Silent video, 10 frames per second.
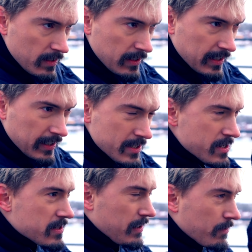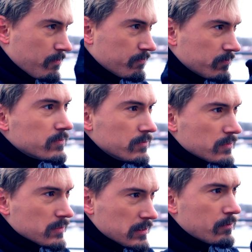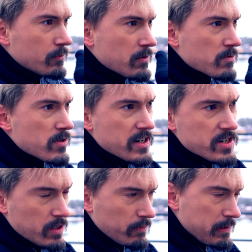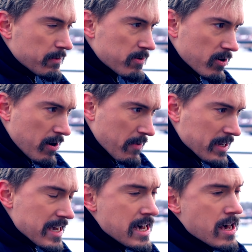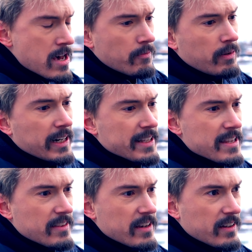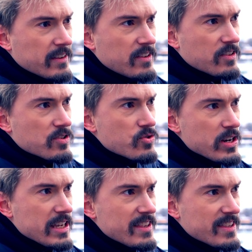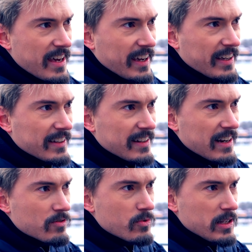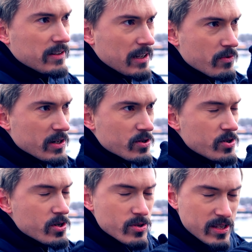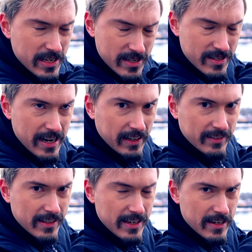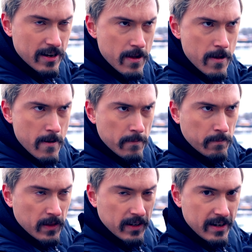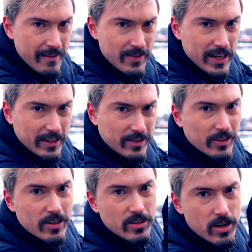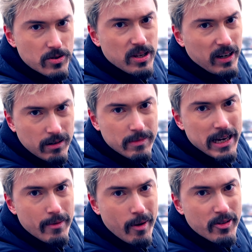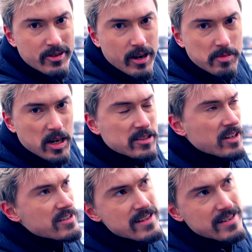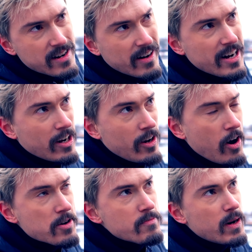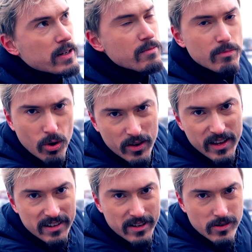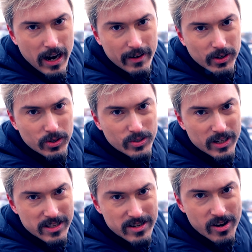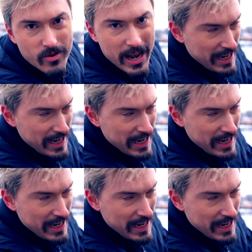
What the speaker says: Just like in traditional pair programming. But the tricky thing that we introduce is that the navigator knows a little bit about the subject. Not necessarily a lot, but more than the driver, who doesn't know